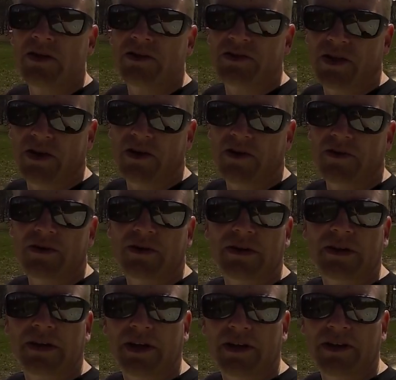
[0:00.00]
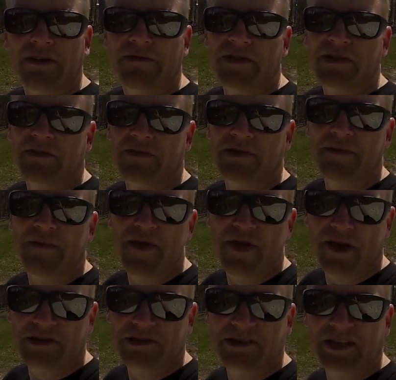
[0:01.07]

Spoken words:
So a difference of 7,000